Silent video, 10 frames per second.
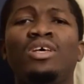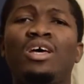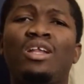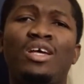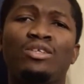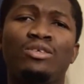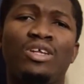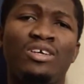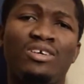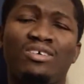I like
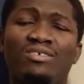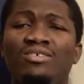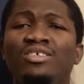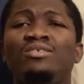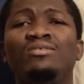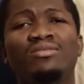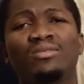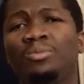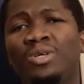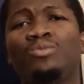to
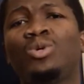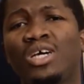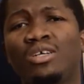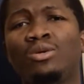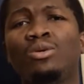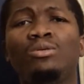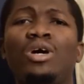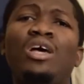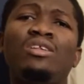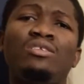spread what I know
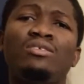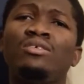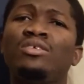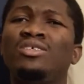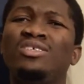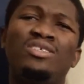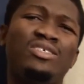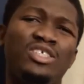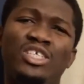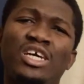and
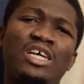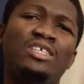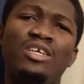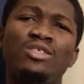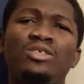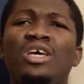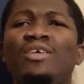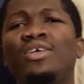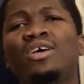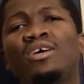share ideas
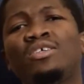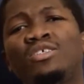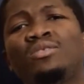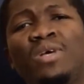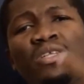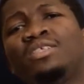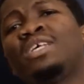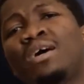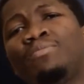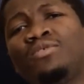together, just make things
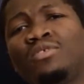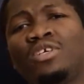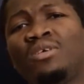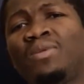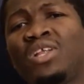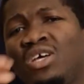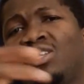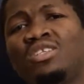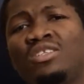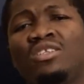happen, keep
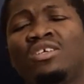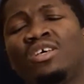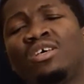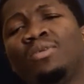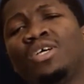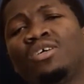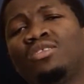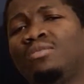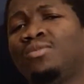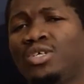learning,
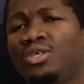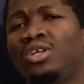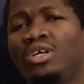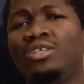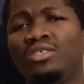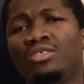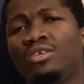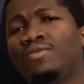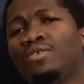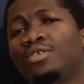because the more you learn,
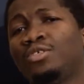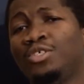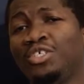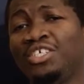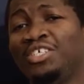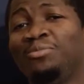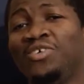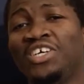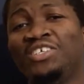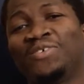of course, you're using your
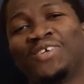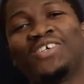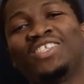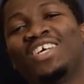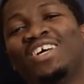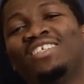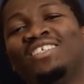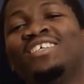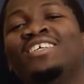brain, of course, and